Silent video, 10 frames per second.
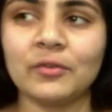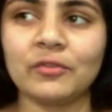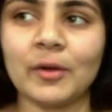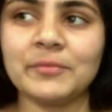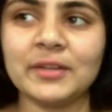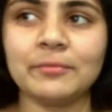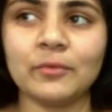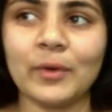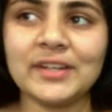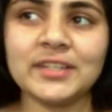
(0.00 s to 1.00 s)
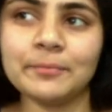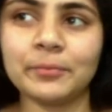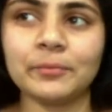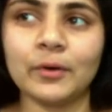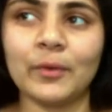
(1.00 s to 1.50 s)
from When
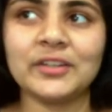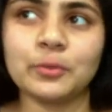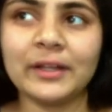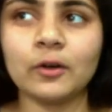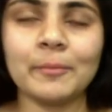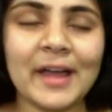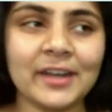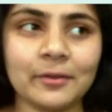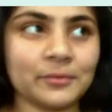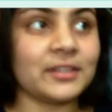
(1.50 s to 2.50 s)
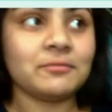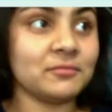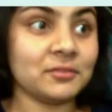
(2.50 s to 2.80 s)
Twinkle Met, and I was like,